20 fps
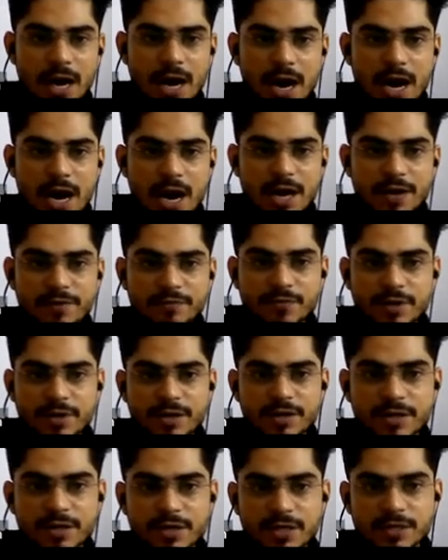
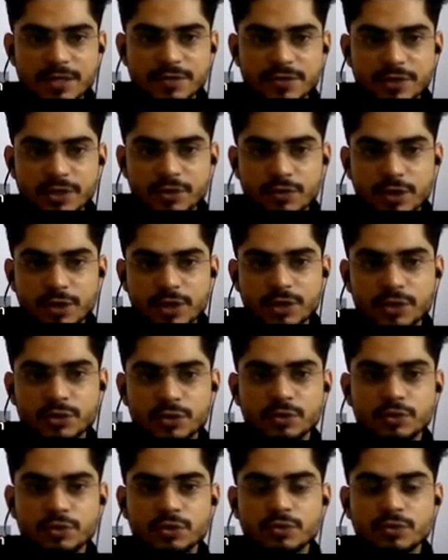R1 is equal to
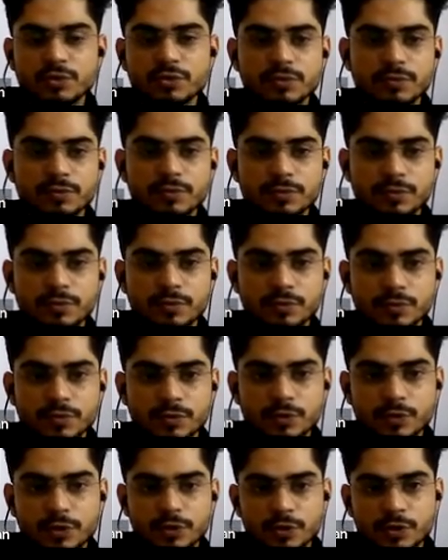2
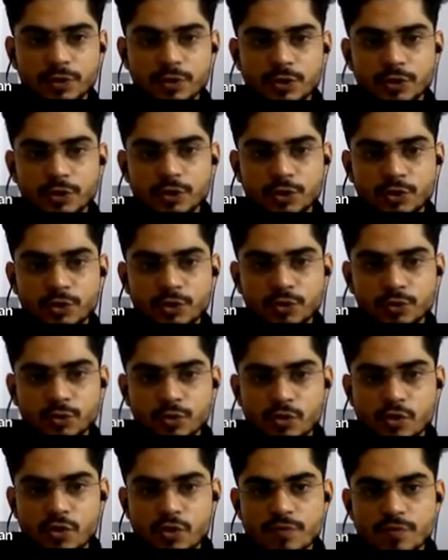
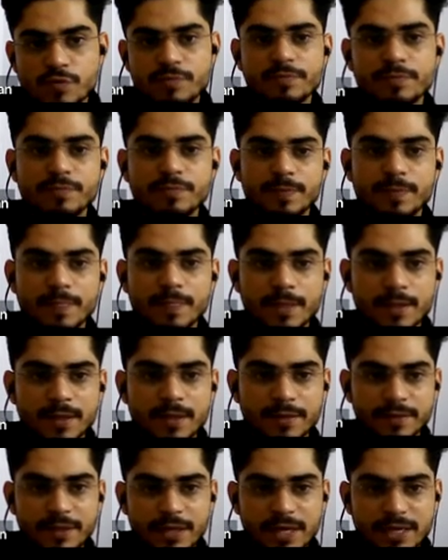ohm.
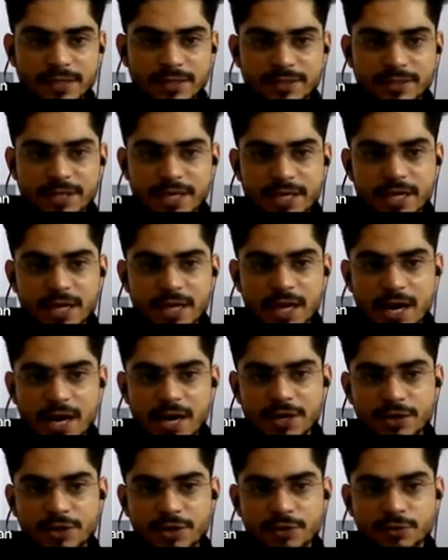They are saying
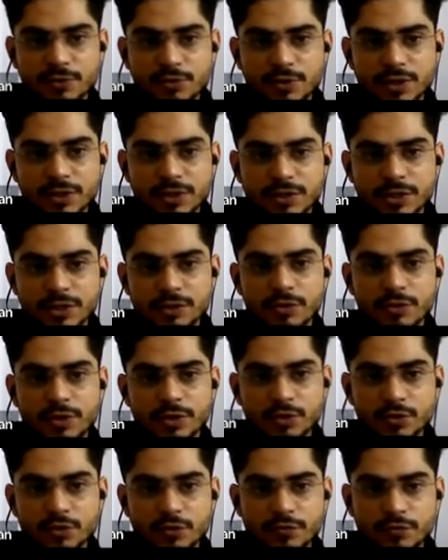R2 is
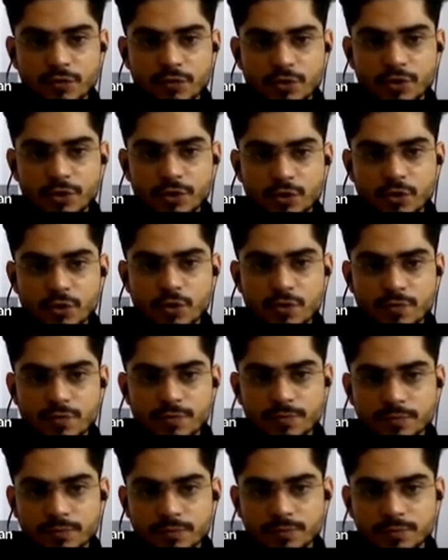equal to 4
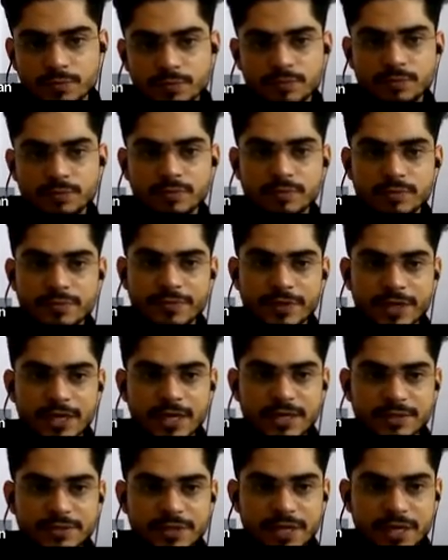ohm. They
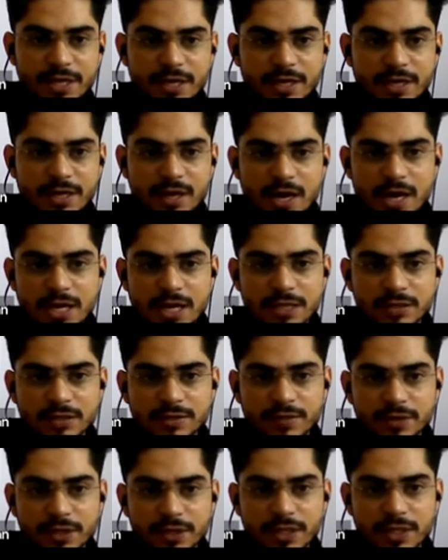are saying
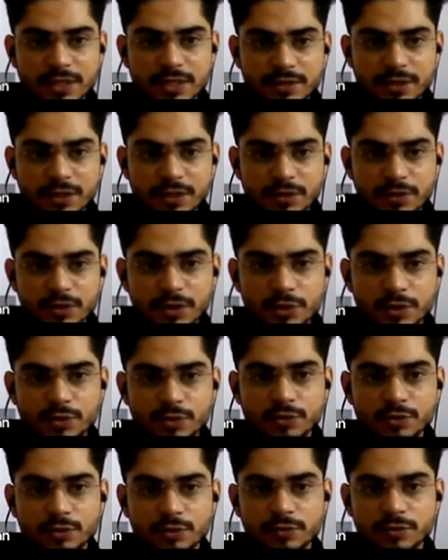R3 is equal
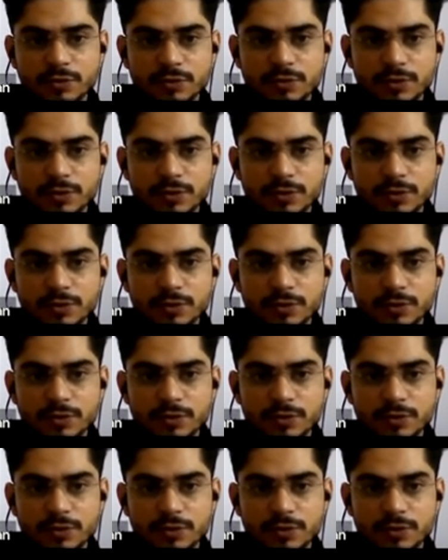to